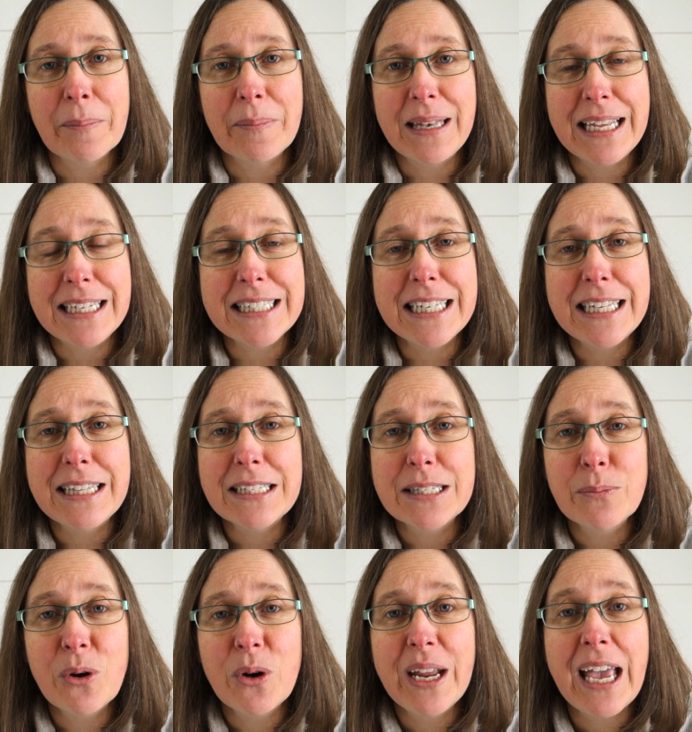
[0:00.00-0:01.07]
Lesley this
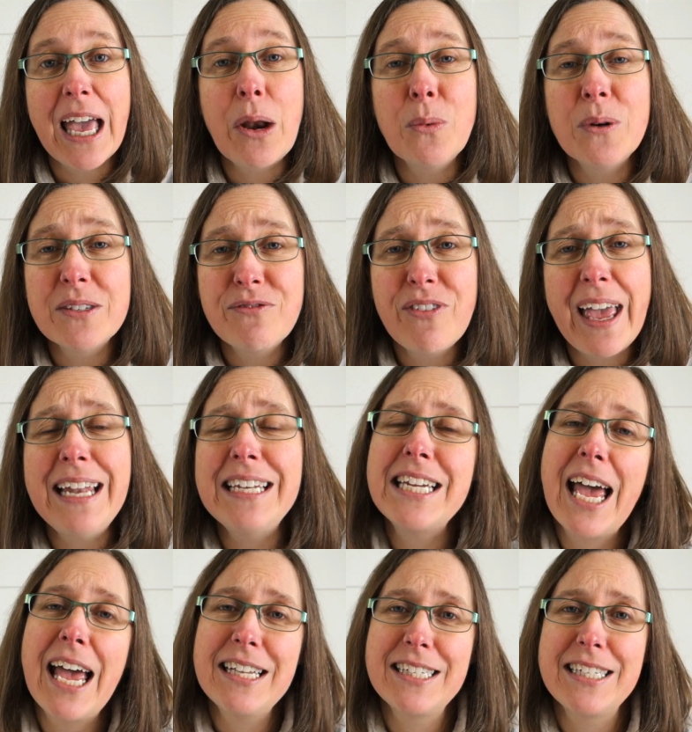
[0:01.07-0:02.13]
morning, and it was
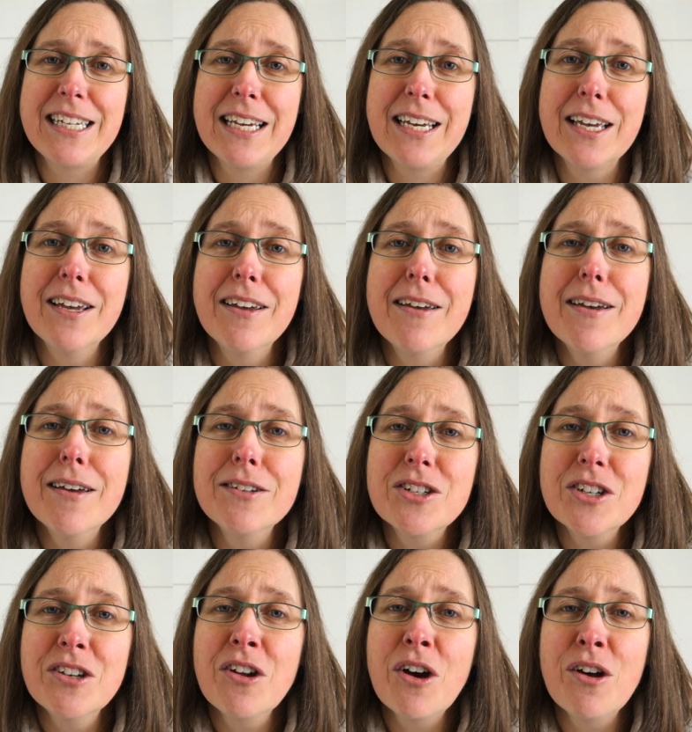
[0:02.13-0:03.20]
fantastic to
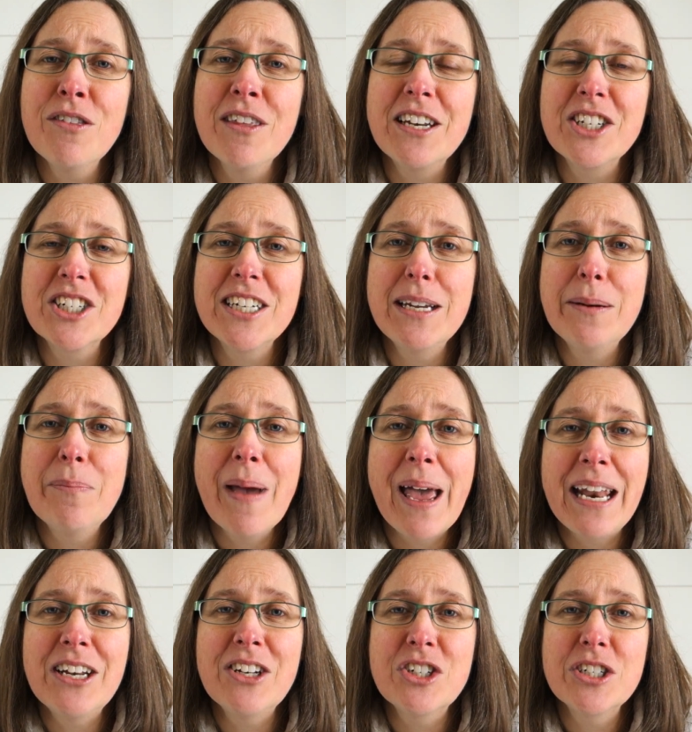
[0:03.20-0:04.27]
know that she'd
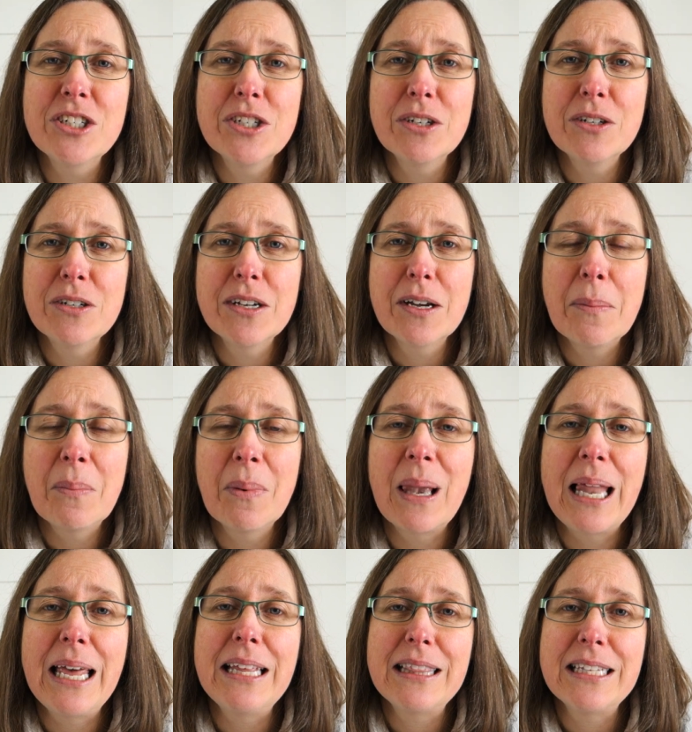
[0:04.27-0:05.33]
managed to
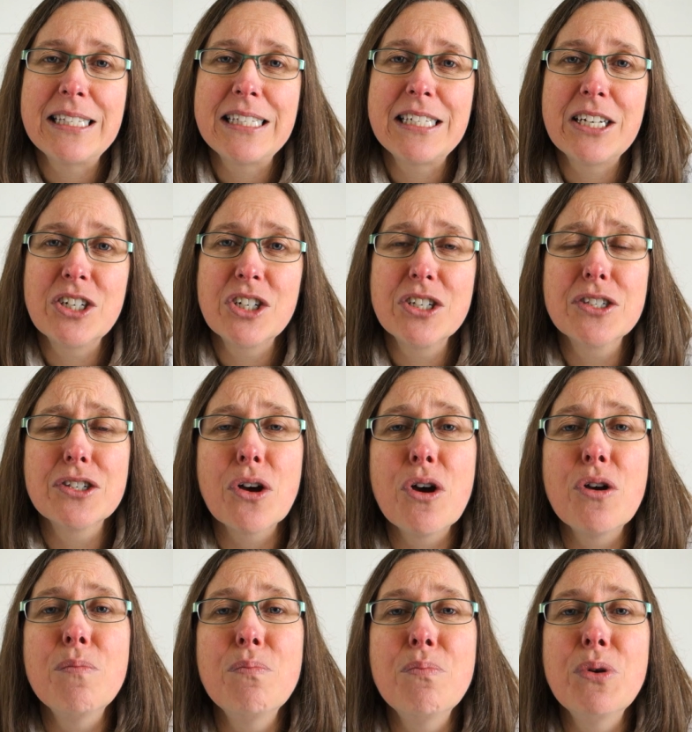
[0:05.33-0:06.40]
complete the stitch
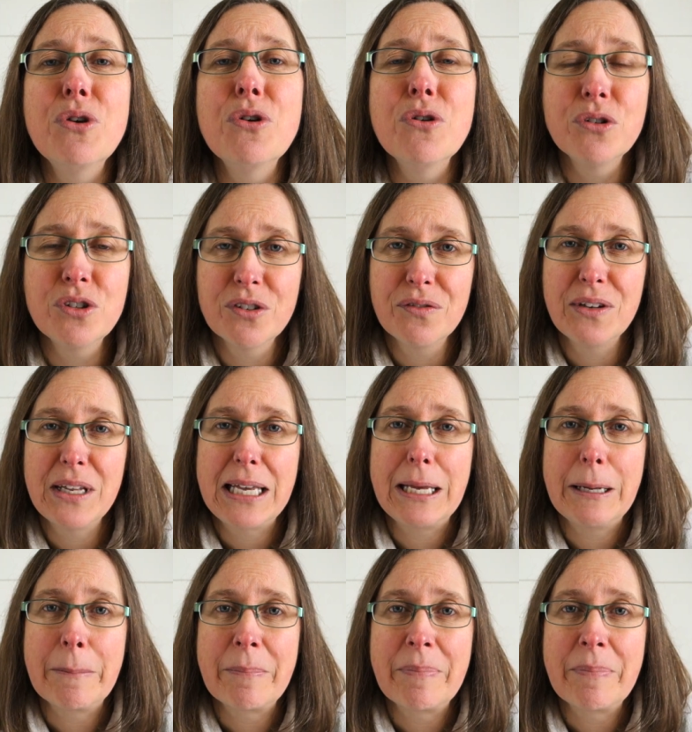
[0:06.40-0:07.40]
so beautifully.